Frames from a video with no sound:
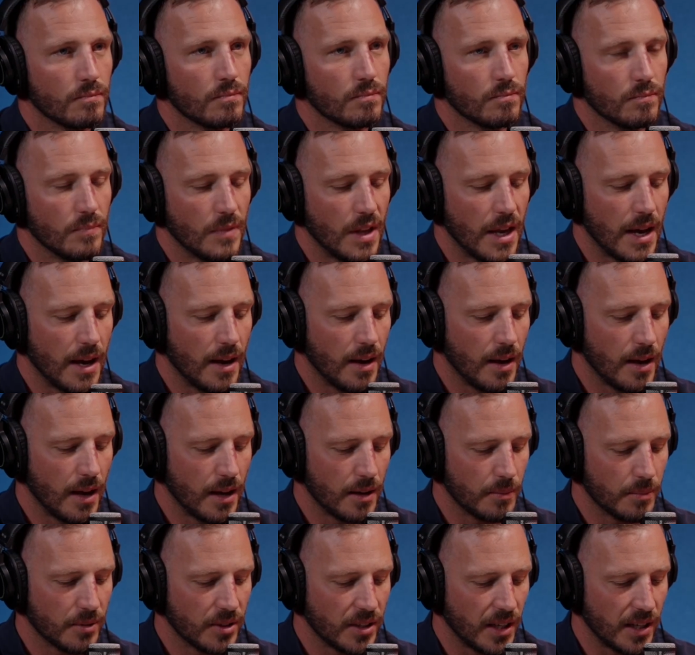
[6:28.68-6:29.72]
Yeah,
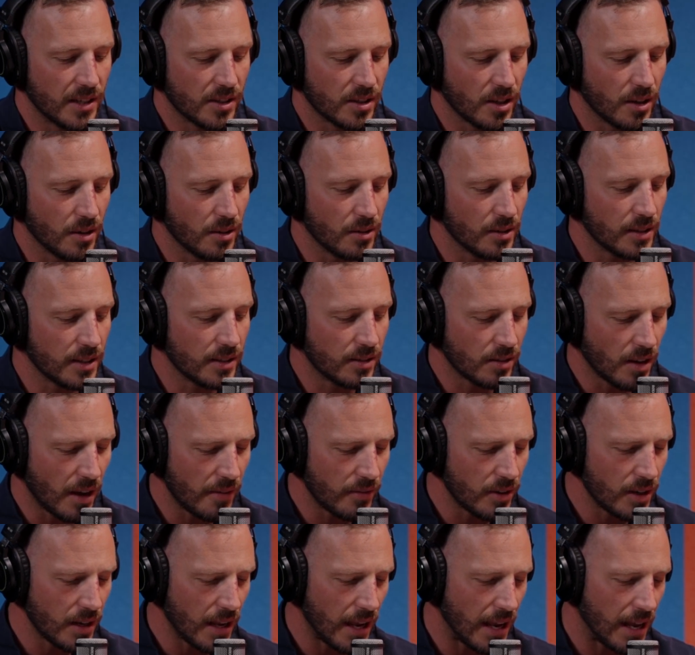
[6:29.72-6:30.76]
100%. So let's dive
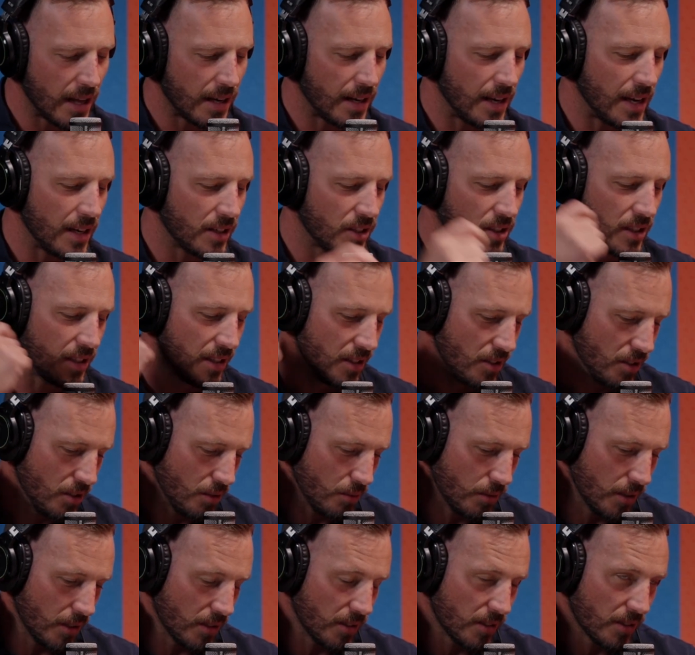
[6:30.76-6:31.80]
into how to actually
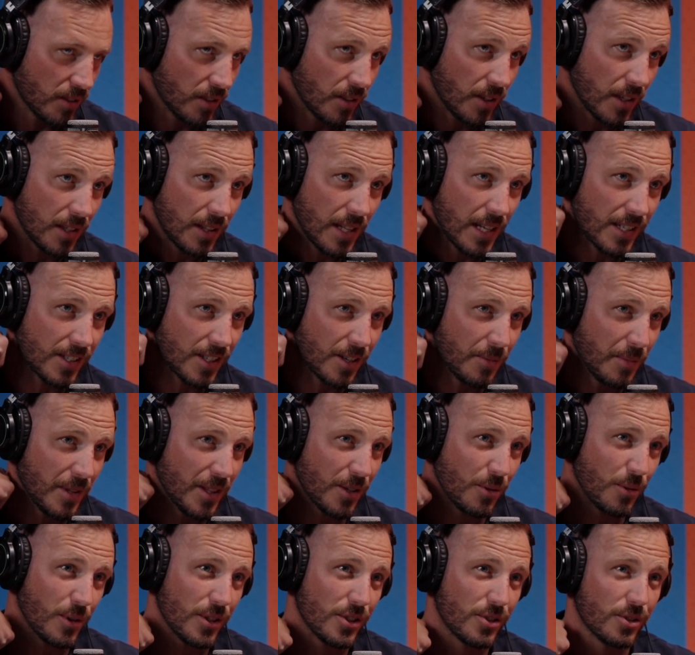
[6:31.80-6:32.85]
do it, because I think that's going to be the
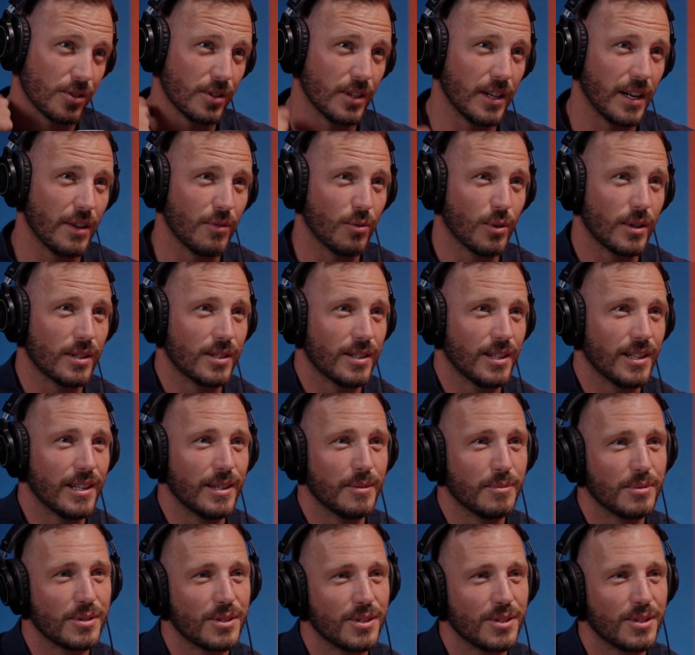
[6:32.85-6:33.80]
question on everyone's lips.